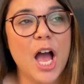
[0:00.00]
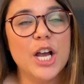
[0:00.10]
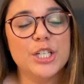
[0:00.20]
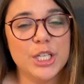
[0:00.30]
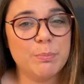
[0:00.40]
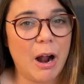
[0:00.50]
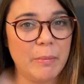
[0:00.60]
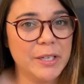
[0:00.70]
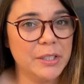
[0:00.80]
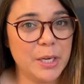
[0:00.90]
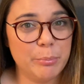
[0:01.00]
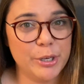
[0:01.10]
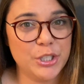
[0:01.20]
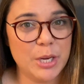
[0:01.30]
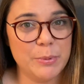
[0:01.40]
She's probably going to
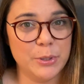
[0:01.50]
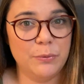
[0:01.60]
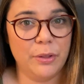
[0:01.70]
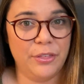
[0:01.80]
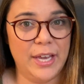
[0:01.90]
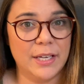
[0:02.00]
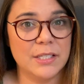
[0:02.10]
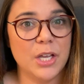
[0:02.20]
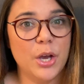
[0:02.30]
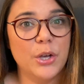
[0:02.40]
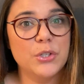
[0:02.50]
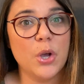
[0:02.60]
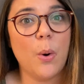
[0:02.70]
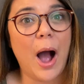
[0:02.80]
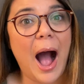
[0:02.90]
appreciate beautiful things.
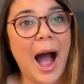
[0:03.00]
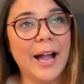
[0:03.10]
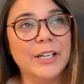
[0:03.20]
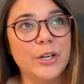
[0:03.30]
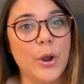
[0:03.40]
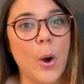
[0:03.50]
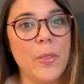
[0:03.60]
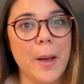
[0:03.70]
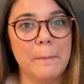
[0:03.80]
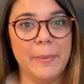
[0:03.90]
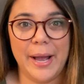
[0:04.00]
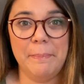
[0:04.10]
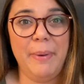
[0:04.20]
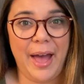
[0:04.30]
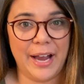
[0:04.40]
So I know that my
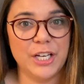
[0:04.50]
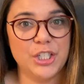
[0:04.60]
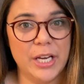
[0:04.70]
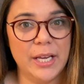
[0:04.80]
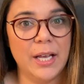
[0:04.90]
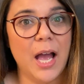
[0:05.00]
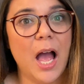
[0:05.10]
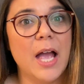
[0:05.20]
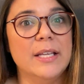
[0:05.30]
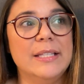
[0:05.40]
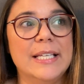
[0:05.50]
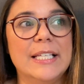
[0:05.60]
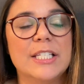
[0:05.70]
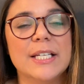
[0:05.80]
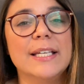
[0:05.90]
packaging
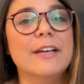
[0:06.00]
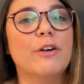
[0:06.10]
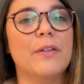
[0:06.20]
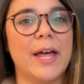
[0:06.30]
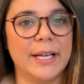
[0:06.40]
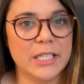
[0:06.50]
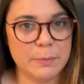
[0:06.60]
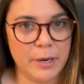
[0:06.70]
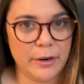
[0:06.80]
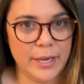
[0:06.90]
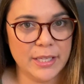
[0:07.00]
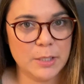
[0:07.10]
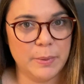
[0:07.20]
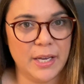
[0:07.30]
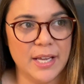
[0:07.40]
needs to give her that
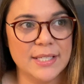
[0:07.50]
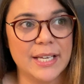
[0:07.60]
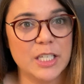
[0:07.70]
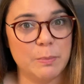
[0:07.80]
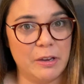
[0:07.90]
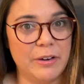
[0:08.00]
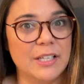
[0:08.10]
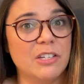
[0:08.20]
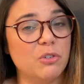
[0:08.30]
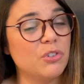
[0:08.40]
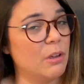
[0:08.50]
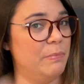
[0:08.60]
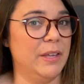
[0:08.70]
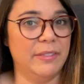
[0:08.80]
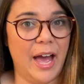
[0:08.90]
experience, because experiences are
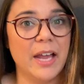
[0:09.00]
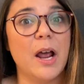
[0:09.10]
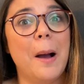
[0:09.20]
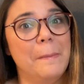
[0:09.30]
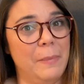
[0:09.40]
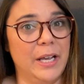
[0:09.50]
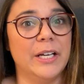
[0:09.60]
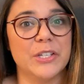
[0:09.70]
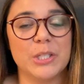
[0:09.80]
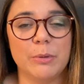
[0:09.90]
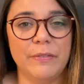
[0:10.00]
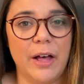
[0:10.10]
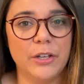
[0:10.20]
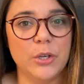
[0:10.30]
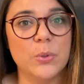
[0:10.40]
something that my customer
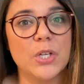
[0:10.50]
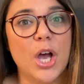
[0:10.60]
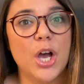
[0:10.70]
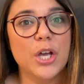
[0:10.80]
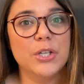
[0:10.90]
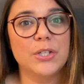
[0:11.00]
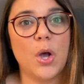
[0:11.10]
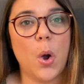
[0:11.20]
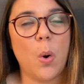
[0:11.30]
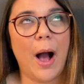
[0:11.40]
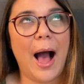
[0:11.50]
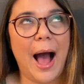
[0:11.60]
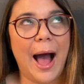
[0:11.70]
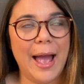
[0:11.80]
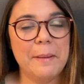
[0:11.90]
values. So
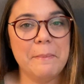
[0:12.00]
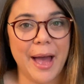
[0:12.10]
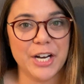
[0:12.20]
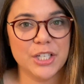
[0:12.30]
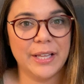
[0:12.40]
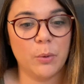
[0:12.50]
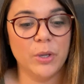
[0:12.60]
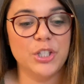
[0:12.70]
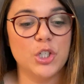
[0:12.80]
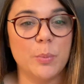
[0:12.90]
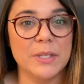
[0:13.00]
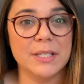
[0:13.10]
I imagine when she opens the